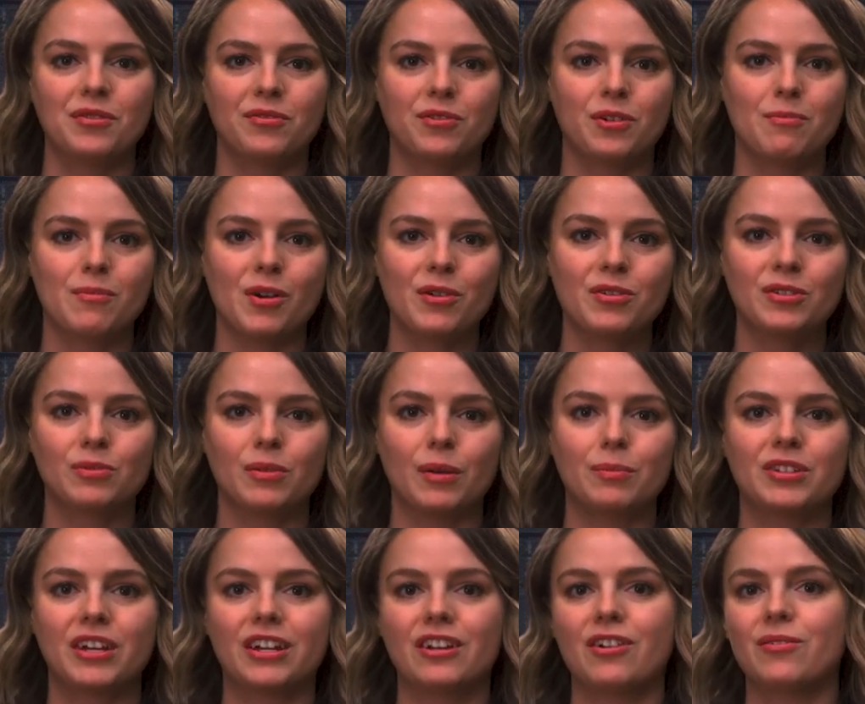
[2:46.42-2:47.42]
For most
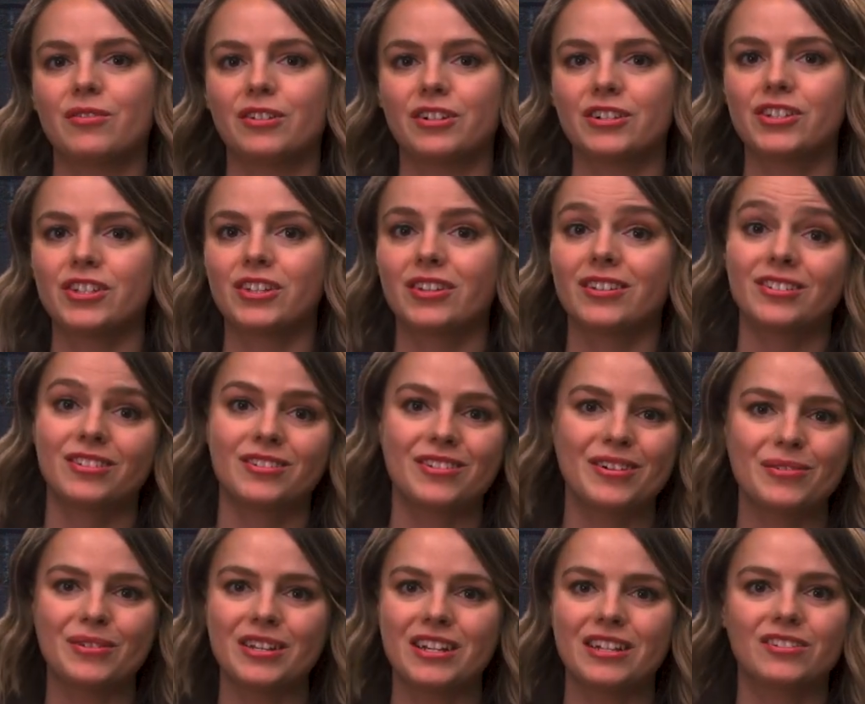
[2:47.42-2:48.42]
website owners, there's
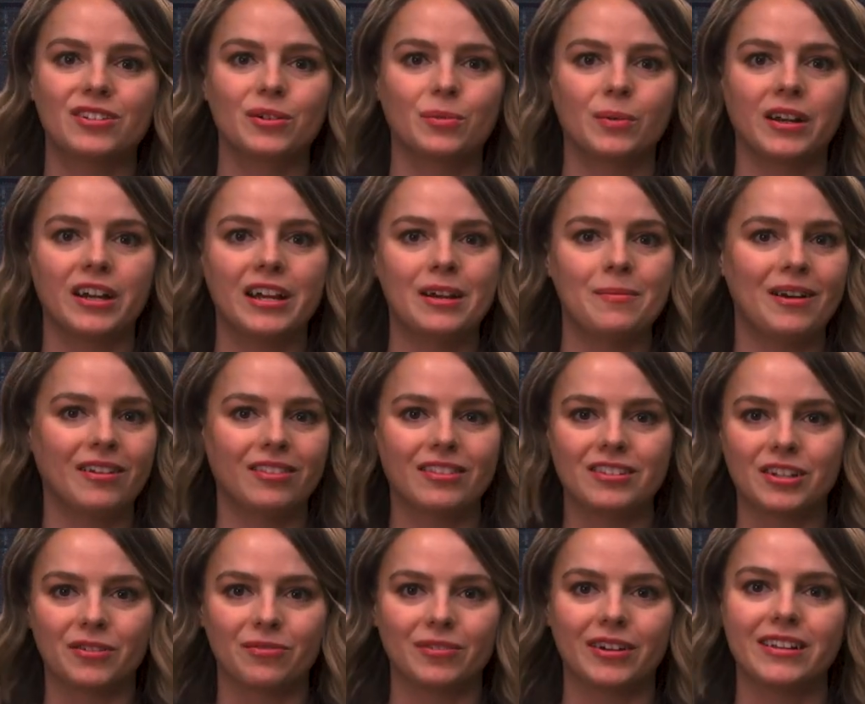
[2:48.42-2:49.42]
no need to worry about the
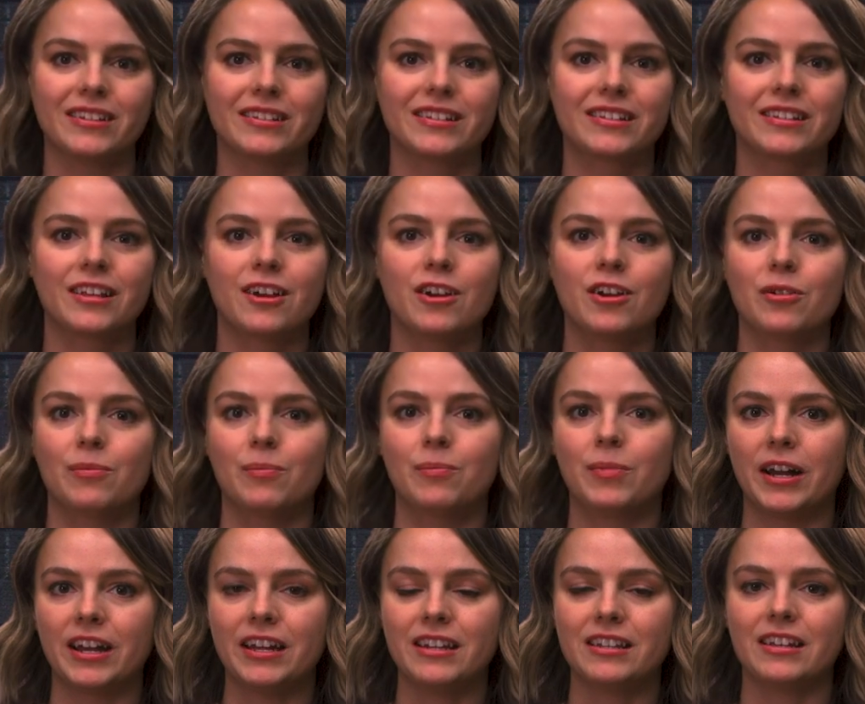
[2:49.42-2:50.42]
difference
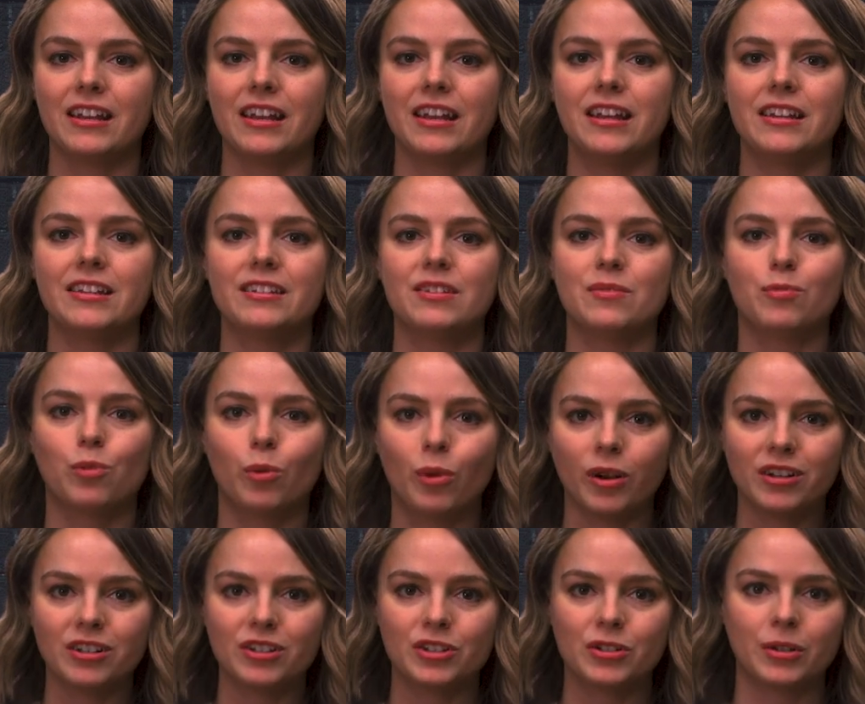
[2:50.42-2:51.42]
but it is
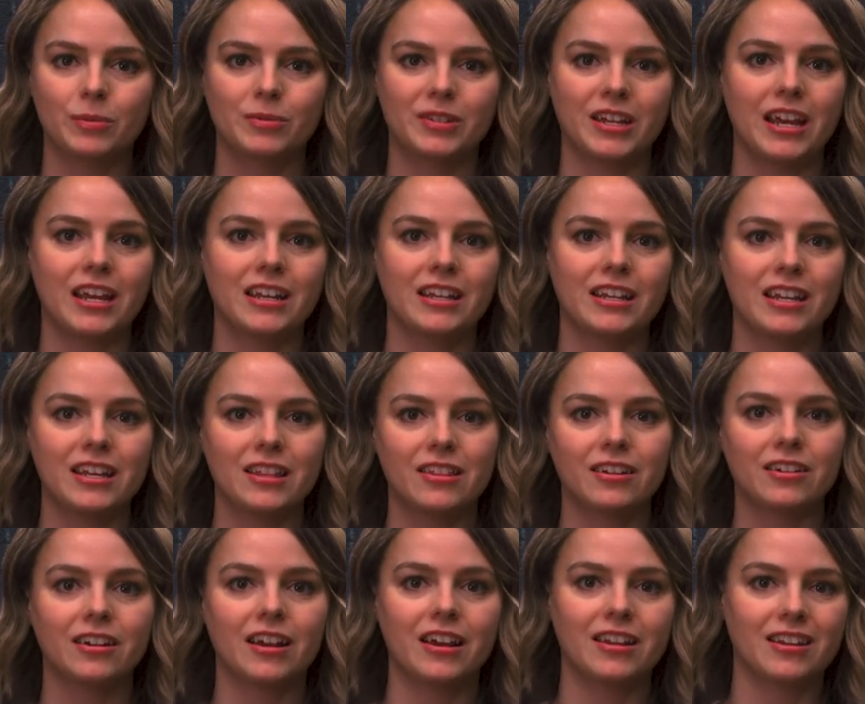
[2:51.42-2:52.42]
important to obtain
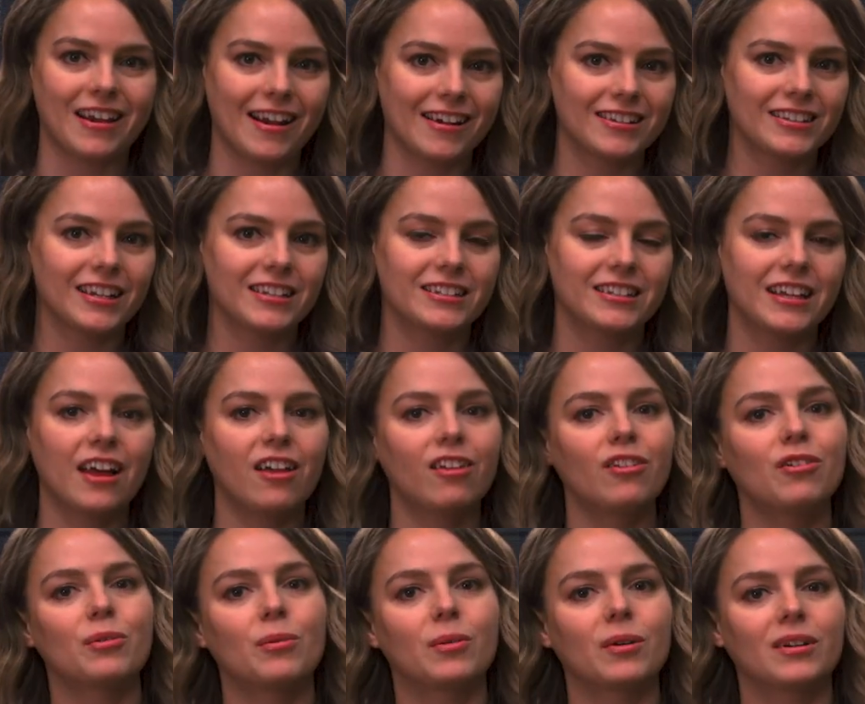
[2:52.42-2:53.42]
either an
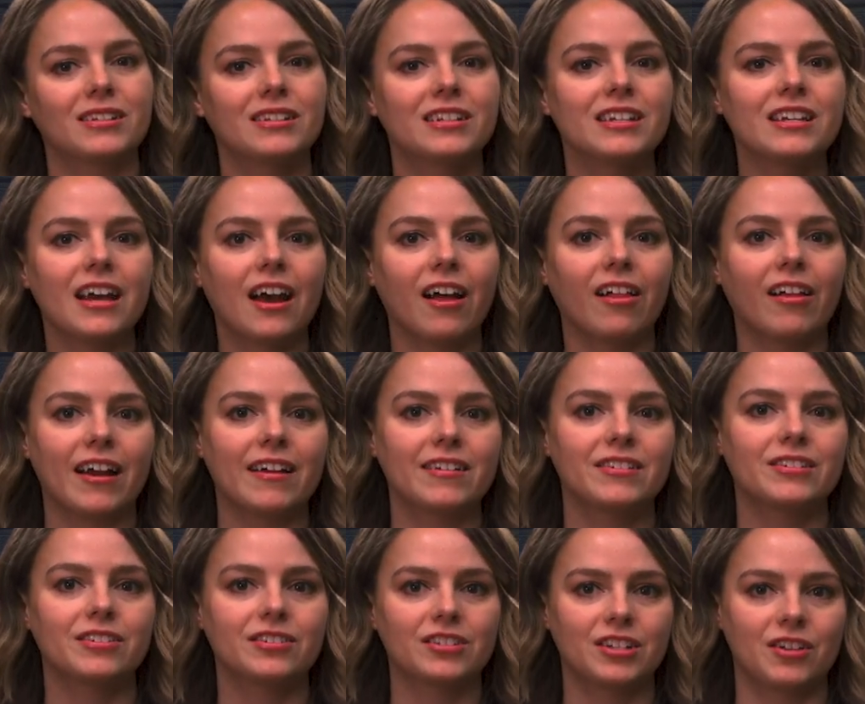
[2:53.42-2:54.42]
SSL or TLS
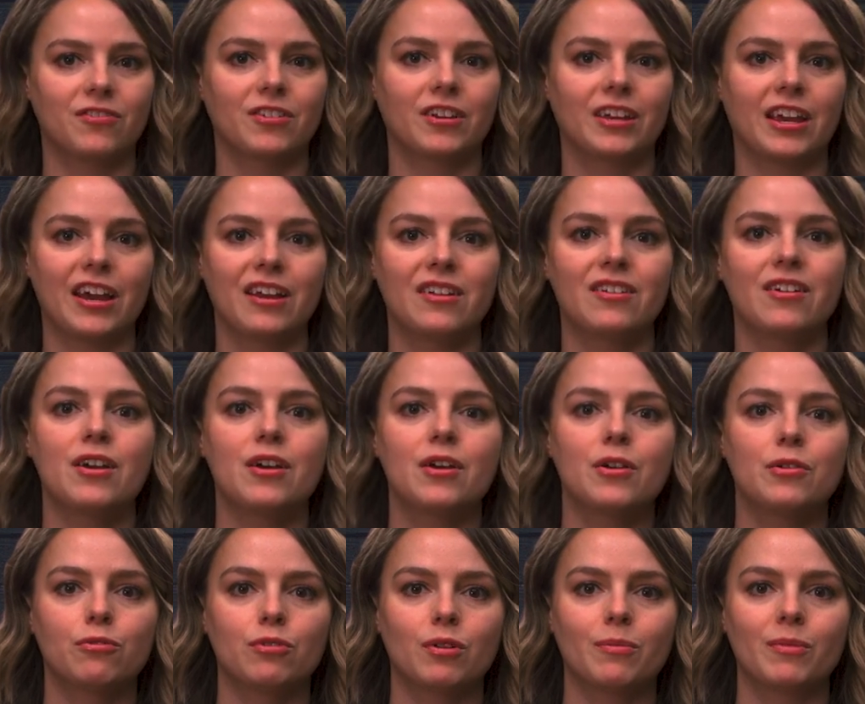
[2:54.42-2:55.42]
certificate
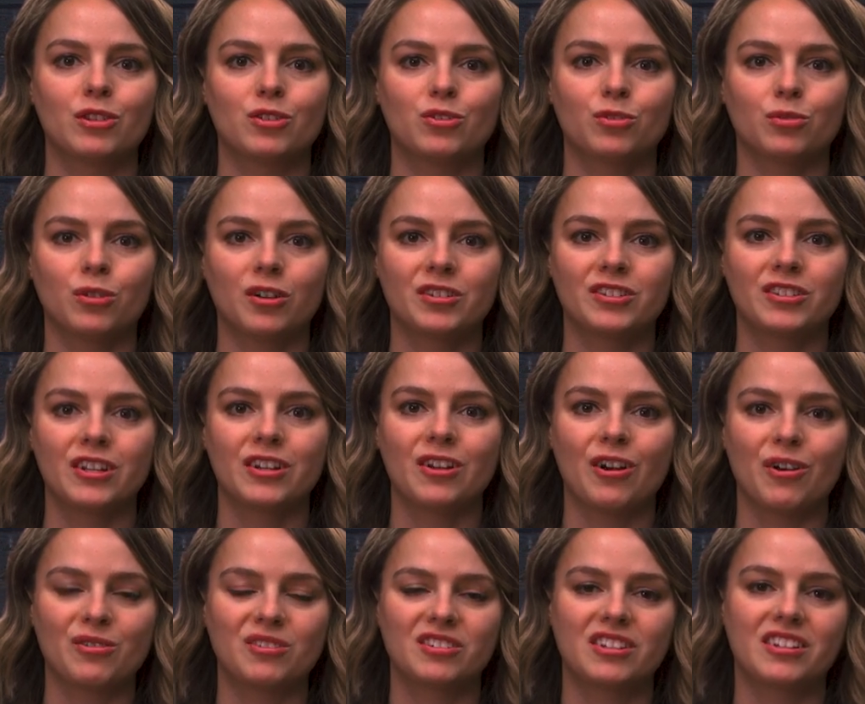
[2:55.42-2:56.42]
from a trusted
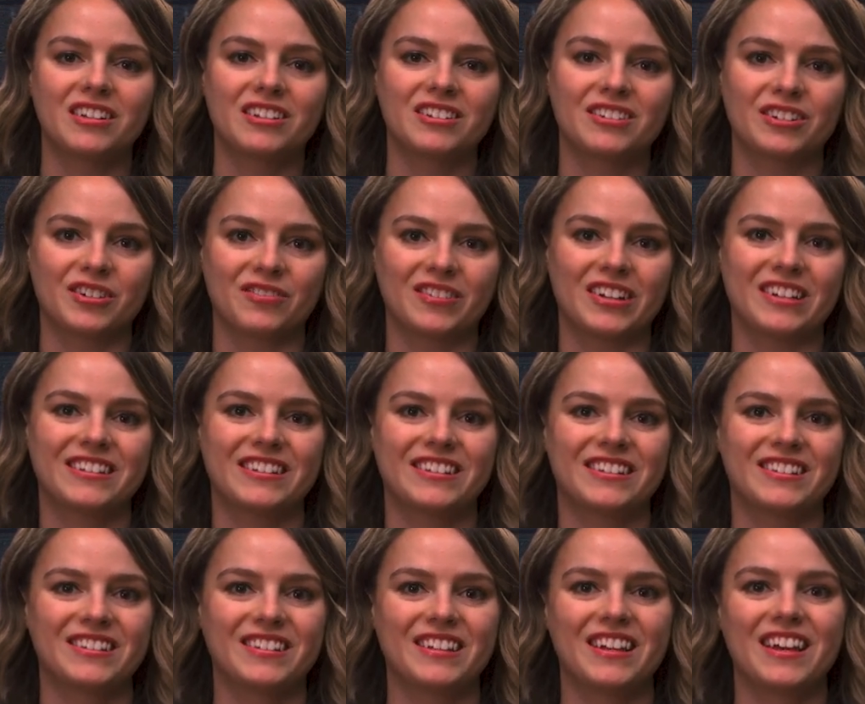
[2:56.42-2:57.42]
hosting
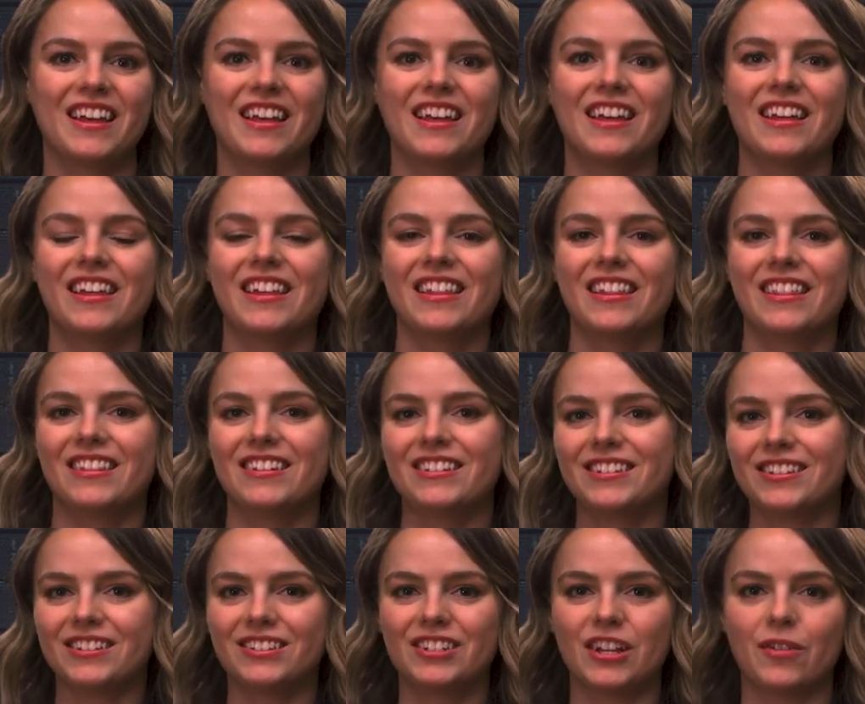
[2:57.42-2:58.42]
service.
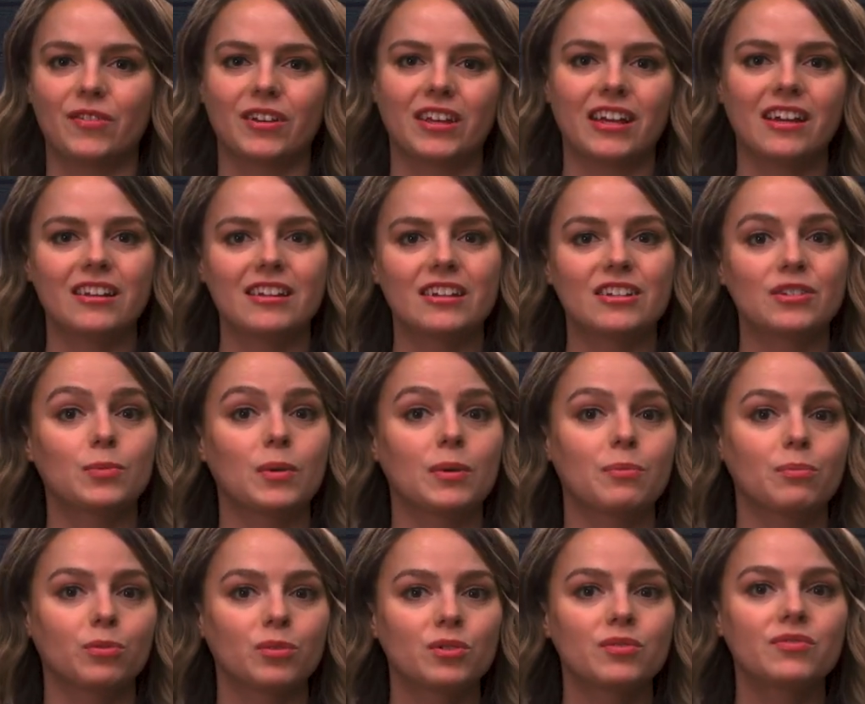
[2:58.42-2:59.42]
This certificate is
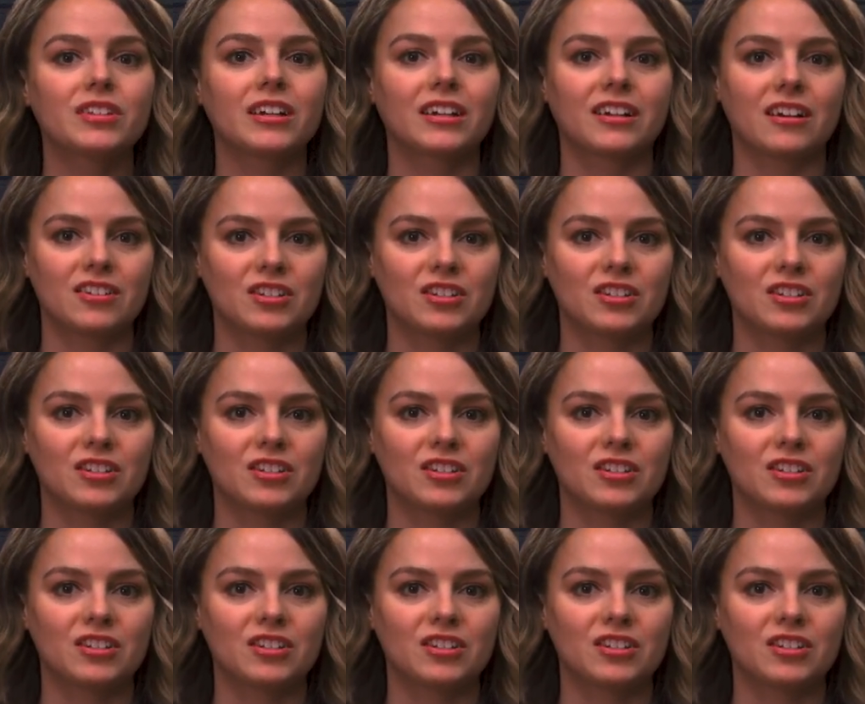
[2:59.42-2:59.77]
what proves that